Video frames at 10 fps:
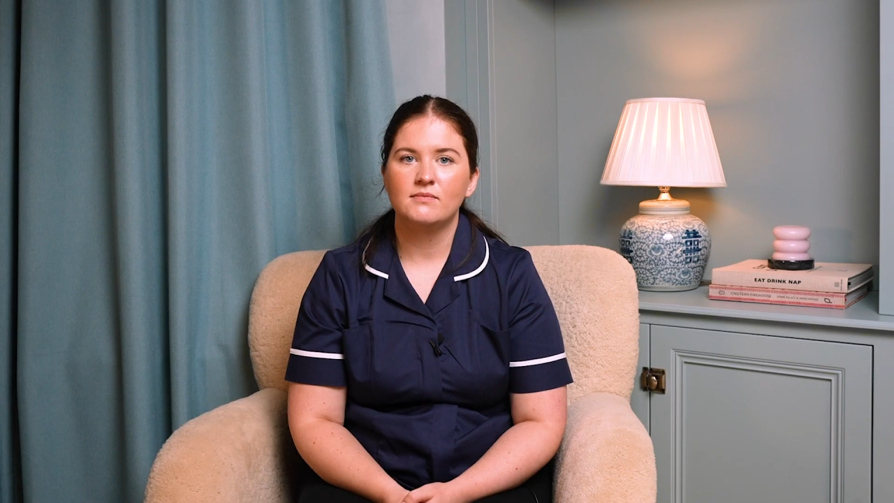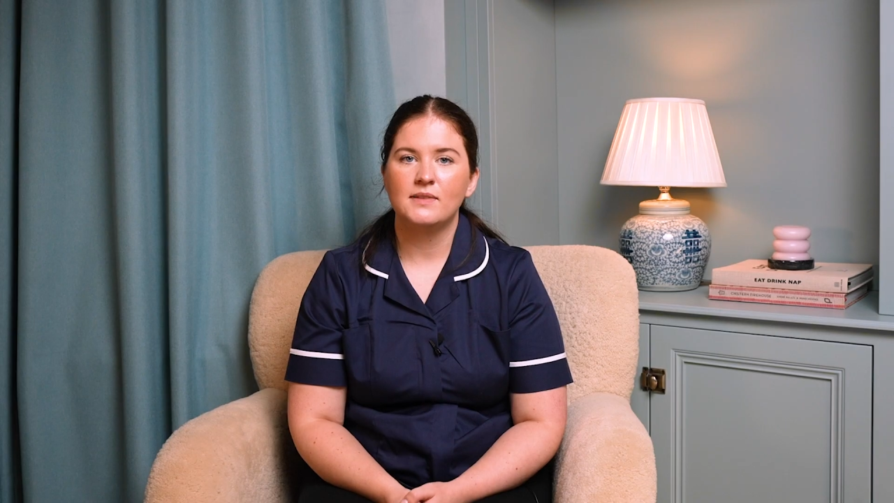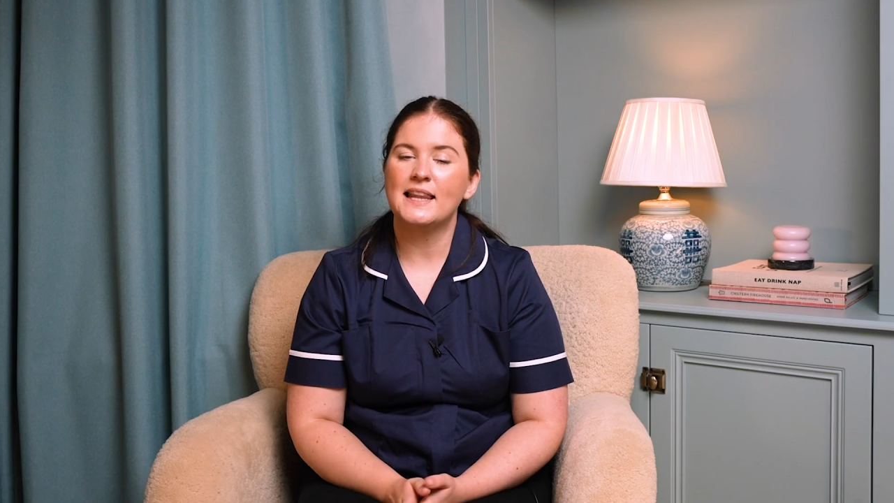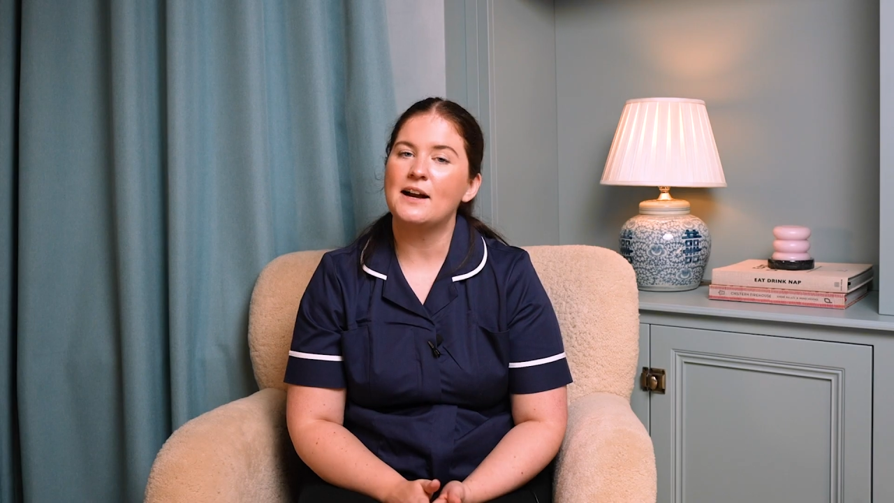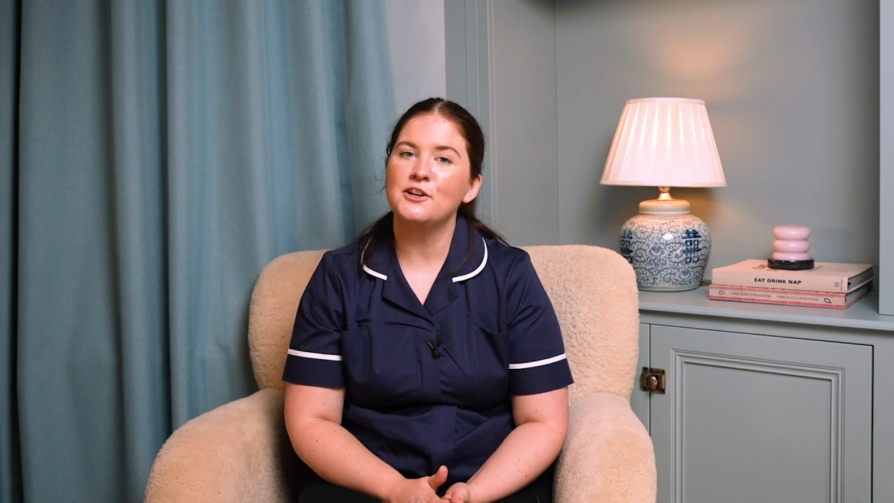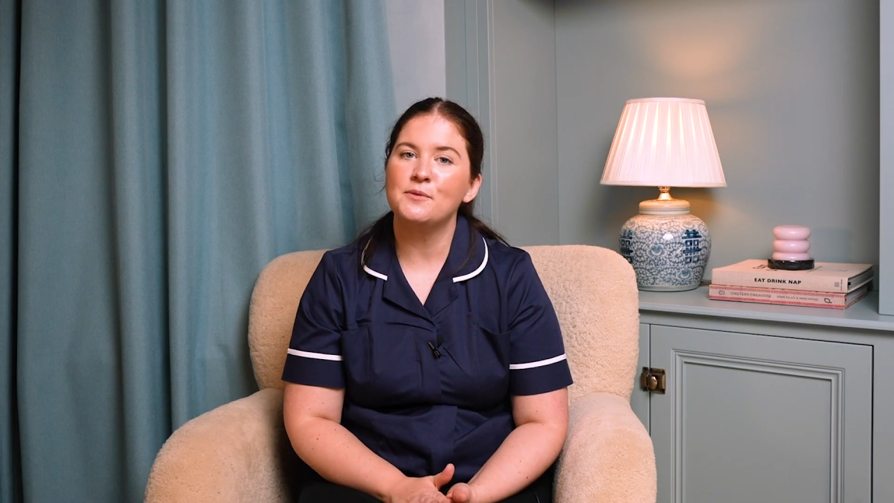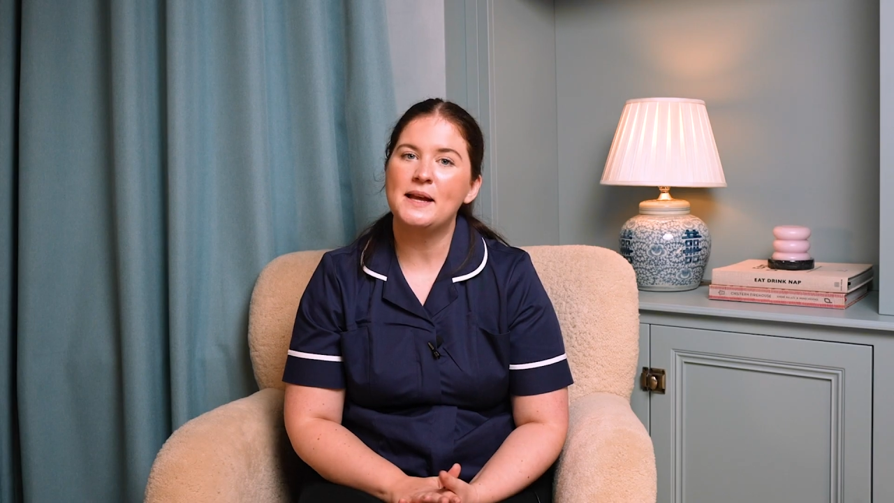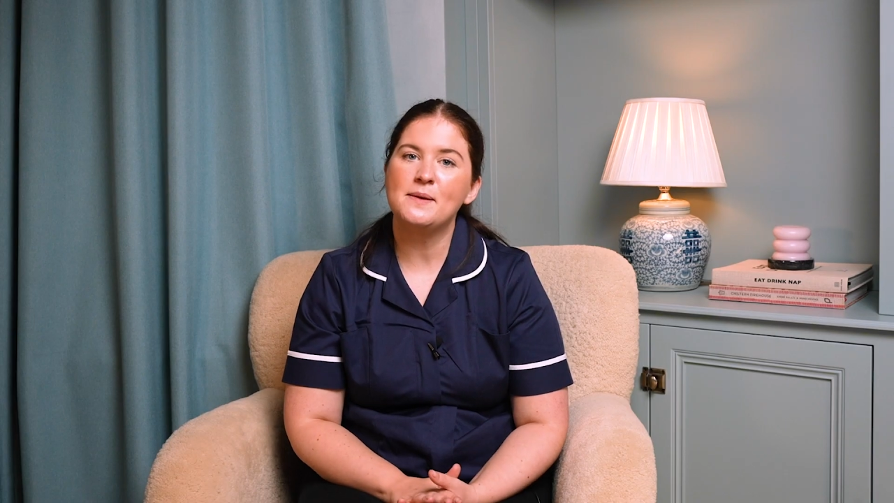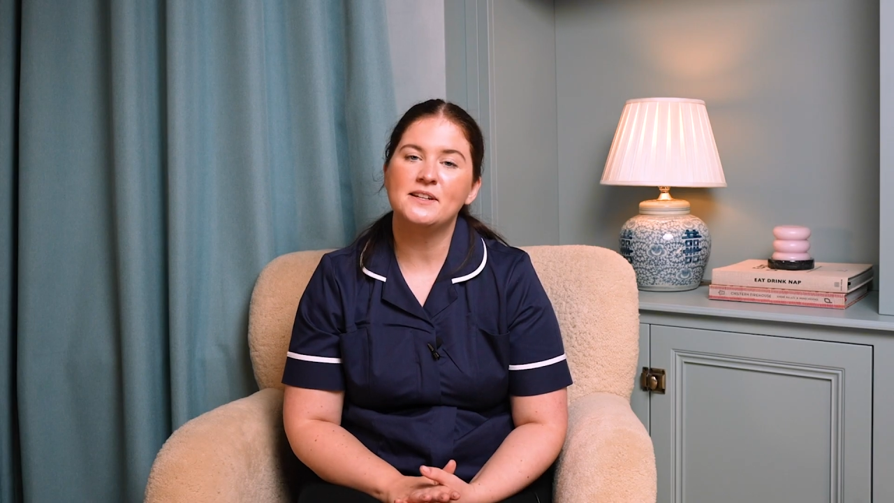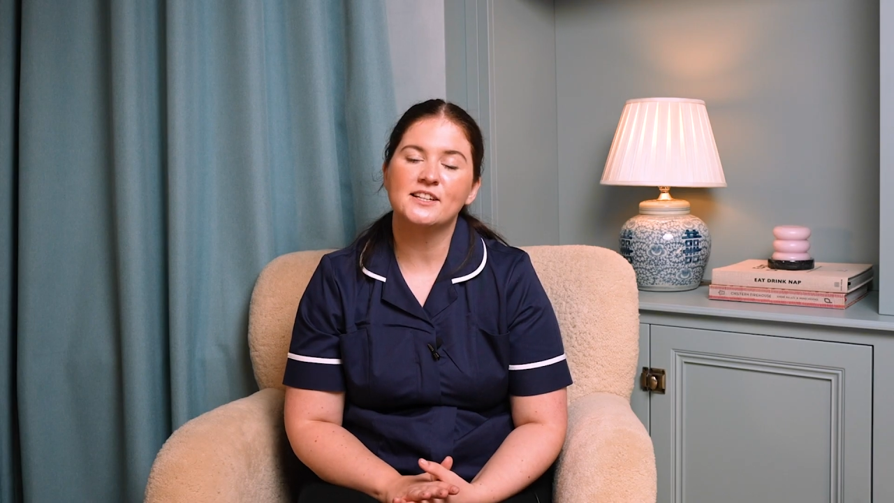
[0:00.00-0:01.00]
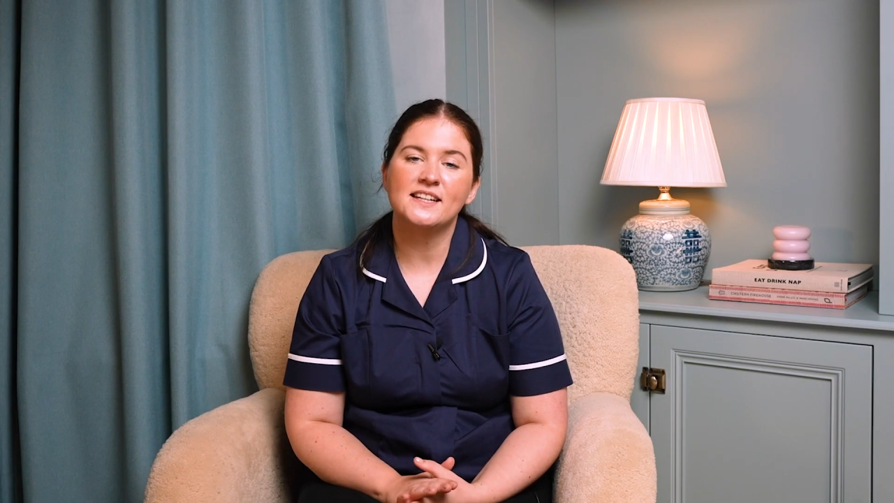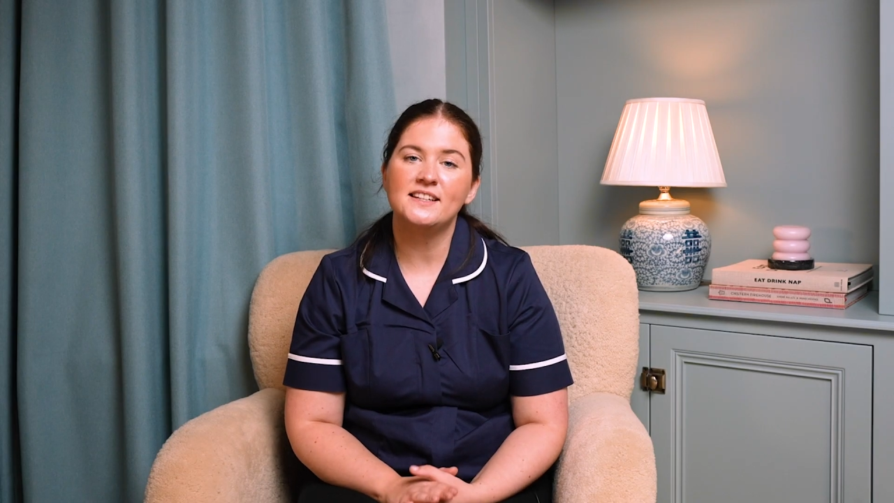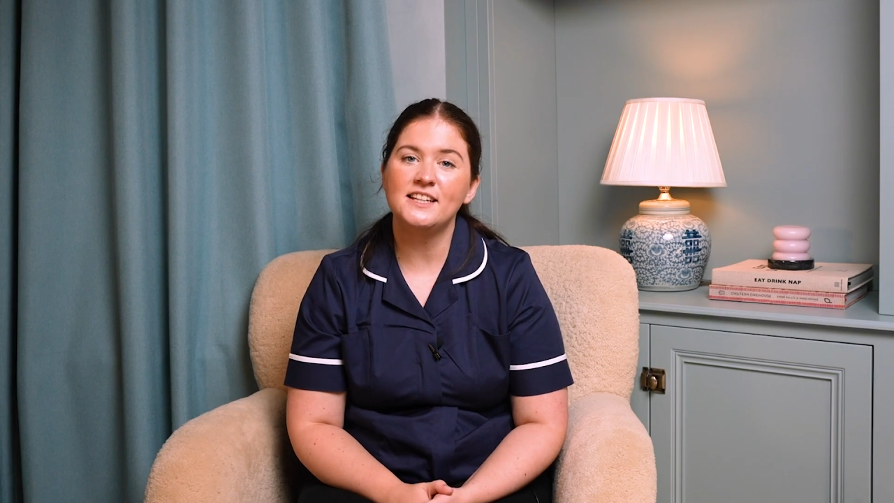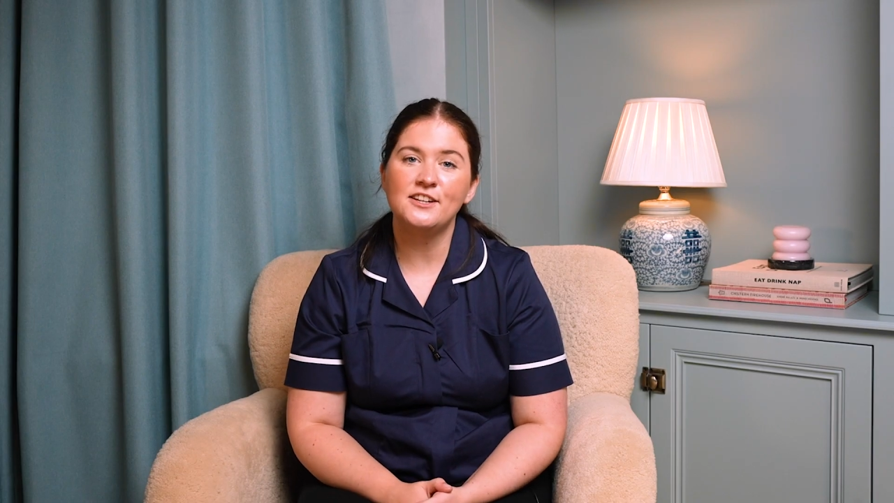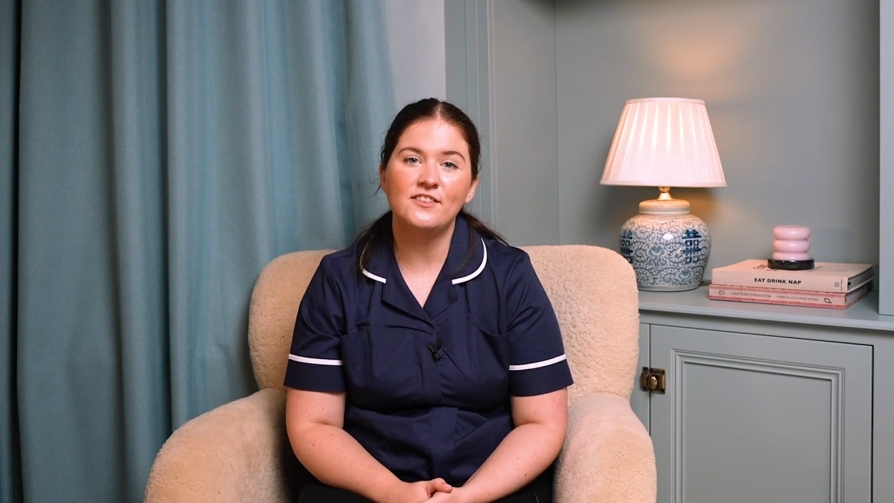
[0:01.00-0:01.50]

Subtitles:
Allow your baby to continue